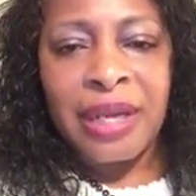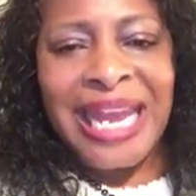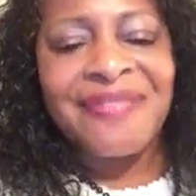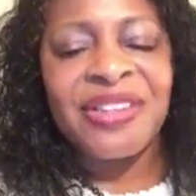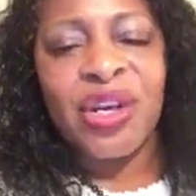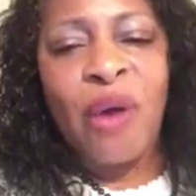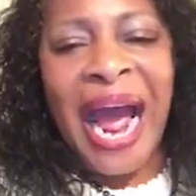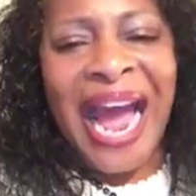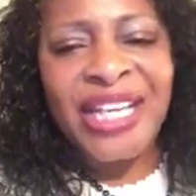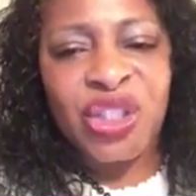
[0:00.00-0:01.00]
Even
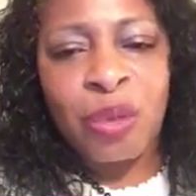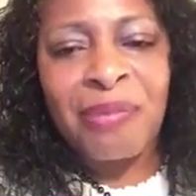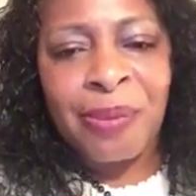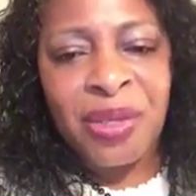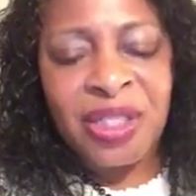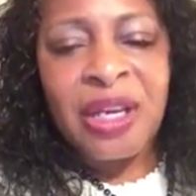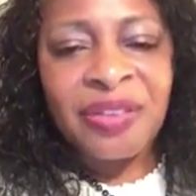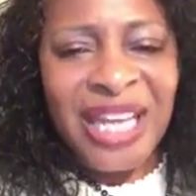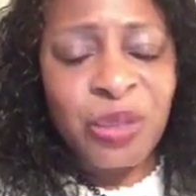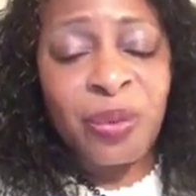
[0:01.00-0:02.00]
though ISIL members,
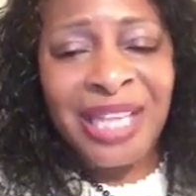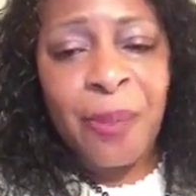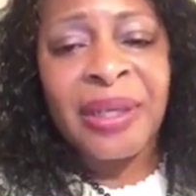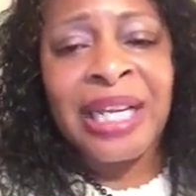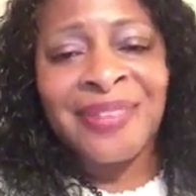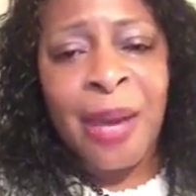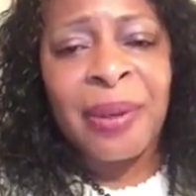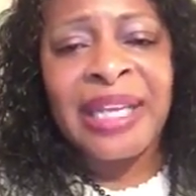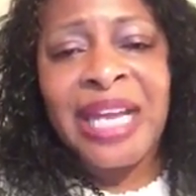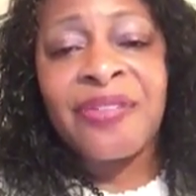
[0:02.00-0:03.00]
that's what they believe. They
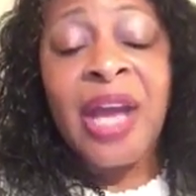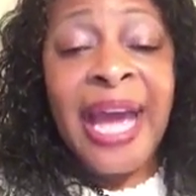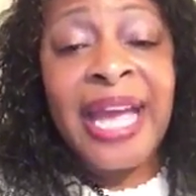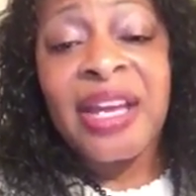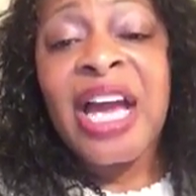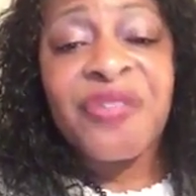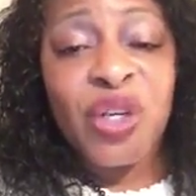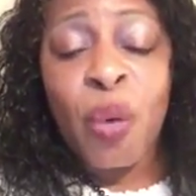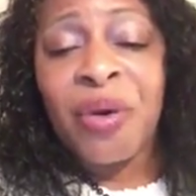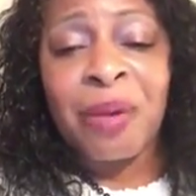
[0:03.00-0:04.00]
believe, hey, if
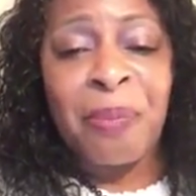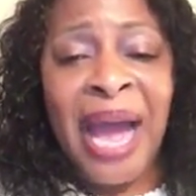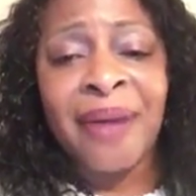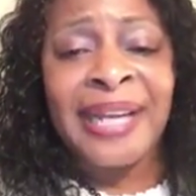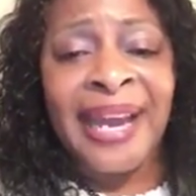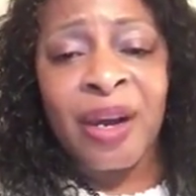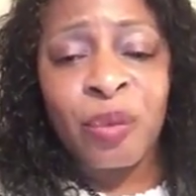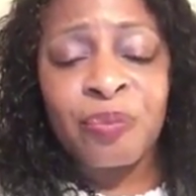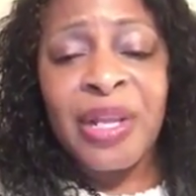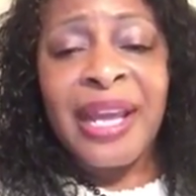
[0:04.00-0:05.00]
you don't want to bow
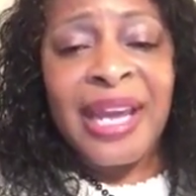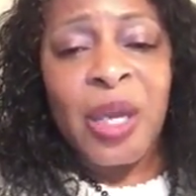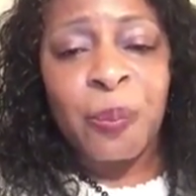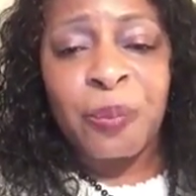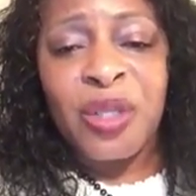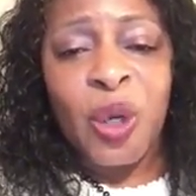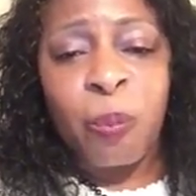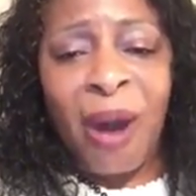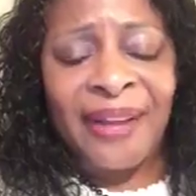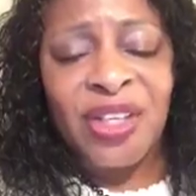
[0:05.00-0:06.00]
down and,
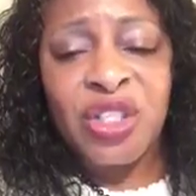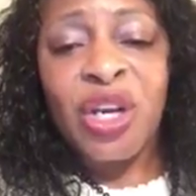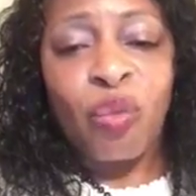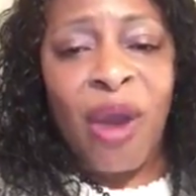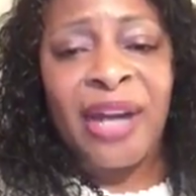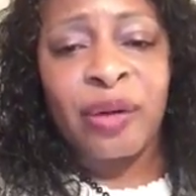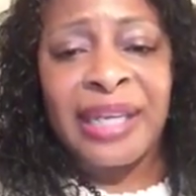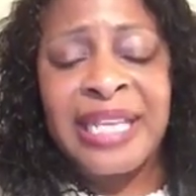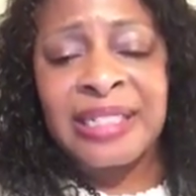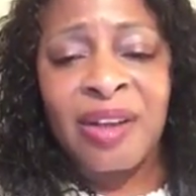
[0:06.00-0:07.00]
practice radical
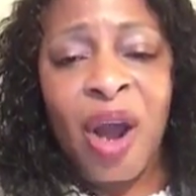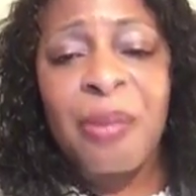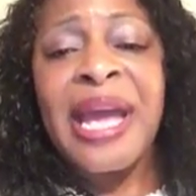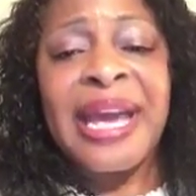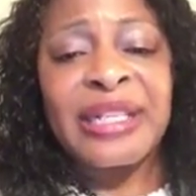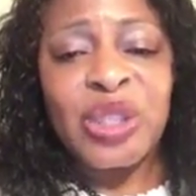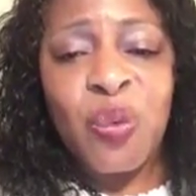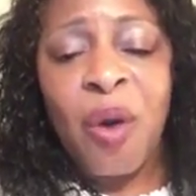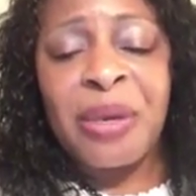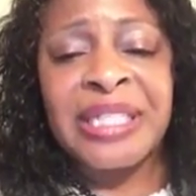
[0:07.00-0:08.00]
Islam and do
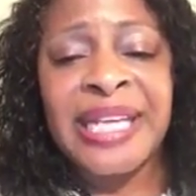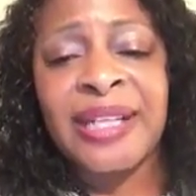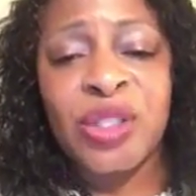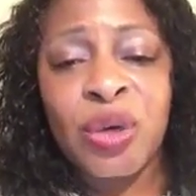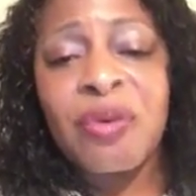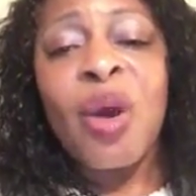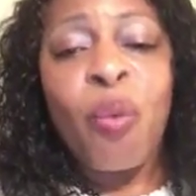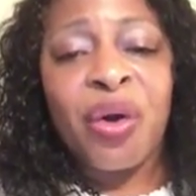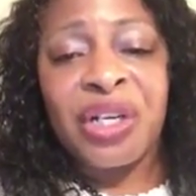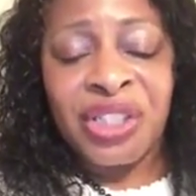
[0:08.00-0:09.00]
what we say do,
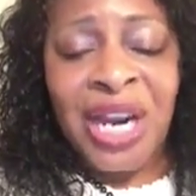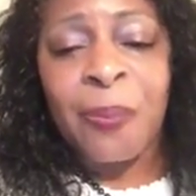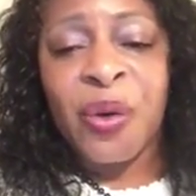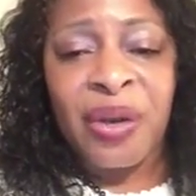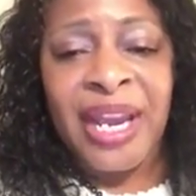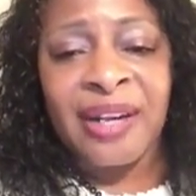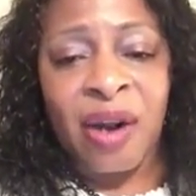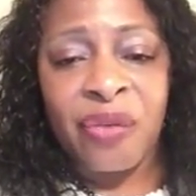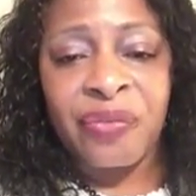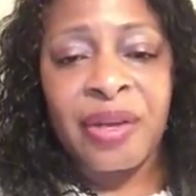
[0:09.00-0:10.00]
we're going to chop your head
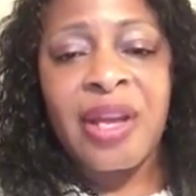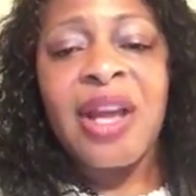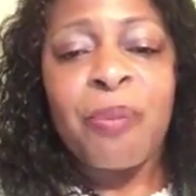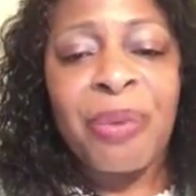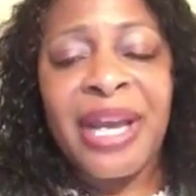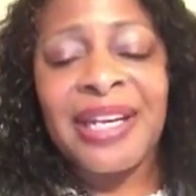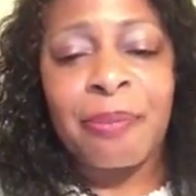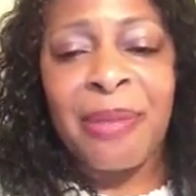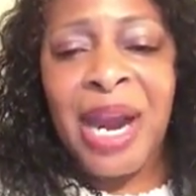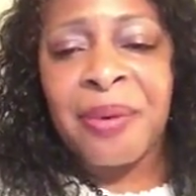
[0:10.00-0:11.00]
off. But in
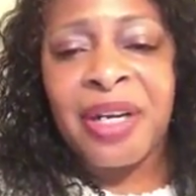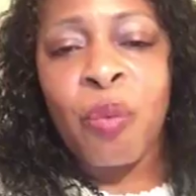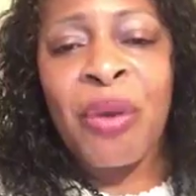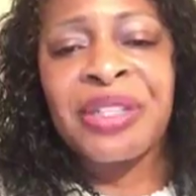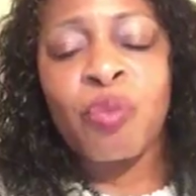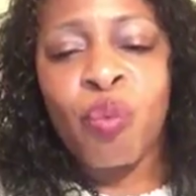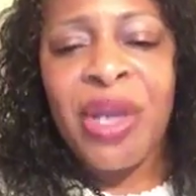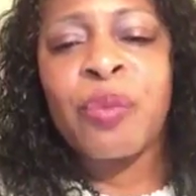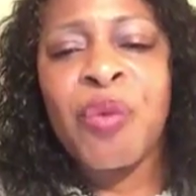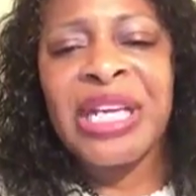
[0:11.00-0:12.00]
America, we
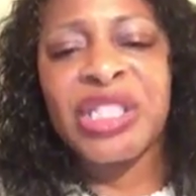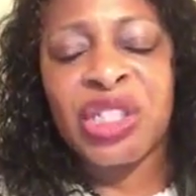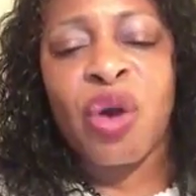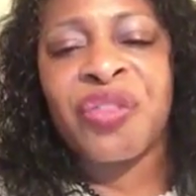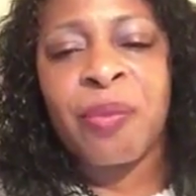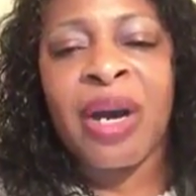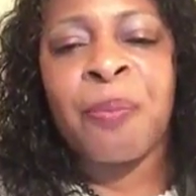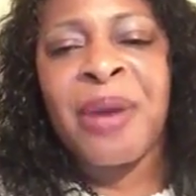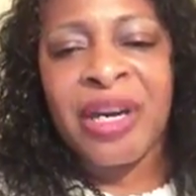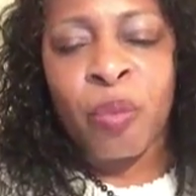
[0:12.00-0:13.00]
can show them a
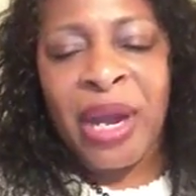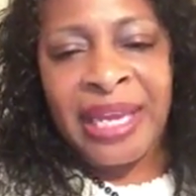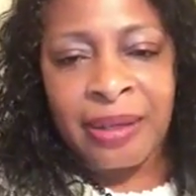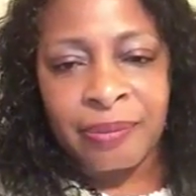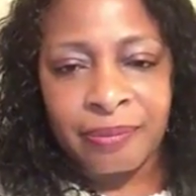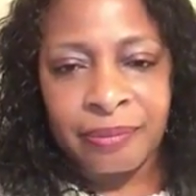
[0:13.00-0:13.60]
better way.